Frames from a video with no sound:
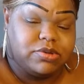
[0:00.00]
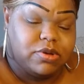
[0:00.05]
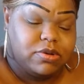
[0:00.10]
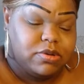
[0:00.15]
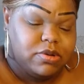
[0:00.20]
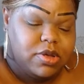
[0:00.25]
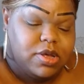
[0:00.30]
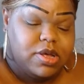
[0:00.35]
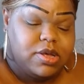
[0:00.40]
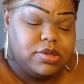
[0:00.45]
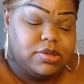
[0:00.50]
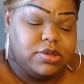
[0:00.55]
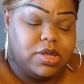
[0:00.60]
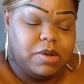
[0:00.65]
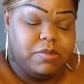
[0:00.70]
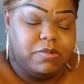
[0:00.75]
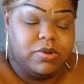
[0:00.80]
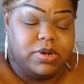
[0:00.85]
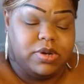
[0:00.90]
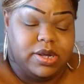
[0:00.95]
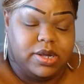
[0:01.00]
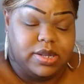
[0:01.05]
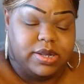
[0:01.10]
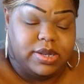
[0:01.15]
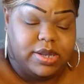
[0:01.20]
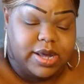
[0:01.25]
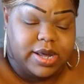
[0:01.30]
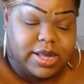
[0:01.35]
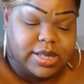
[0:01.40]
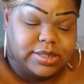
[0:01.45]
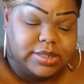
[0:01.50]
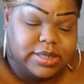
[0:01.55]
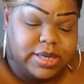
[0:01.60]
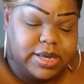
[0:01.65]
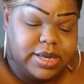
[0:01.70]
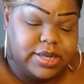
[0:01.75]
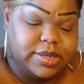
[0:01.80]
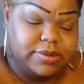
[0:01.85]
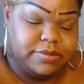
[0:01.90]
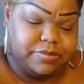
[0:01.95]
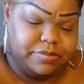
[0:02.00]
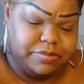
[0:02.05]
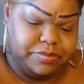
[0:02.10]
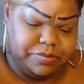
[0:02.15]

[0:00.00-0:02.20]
so double dealing. Like I said,